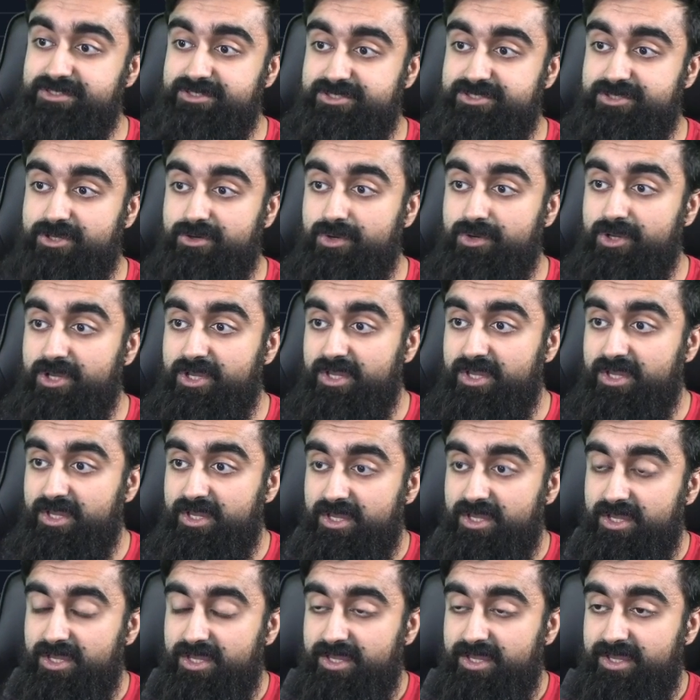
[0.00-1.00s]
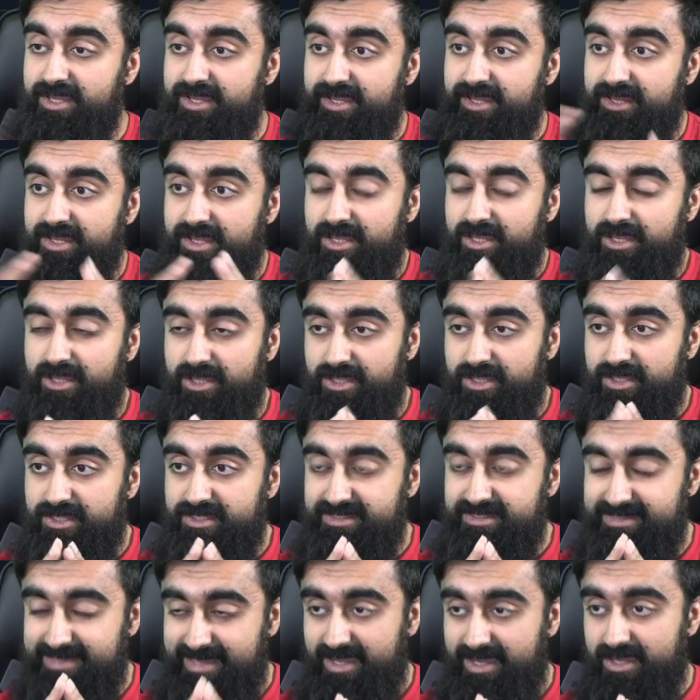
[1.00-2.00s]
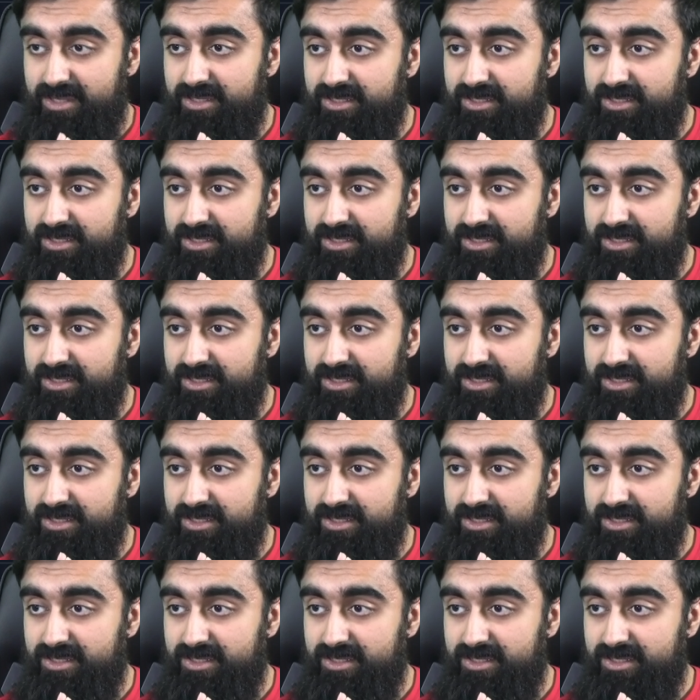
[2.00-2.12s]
So yeah,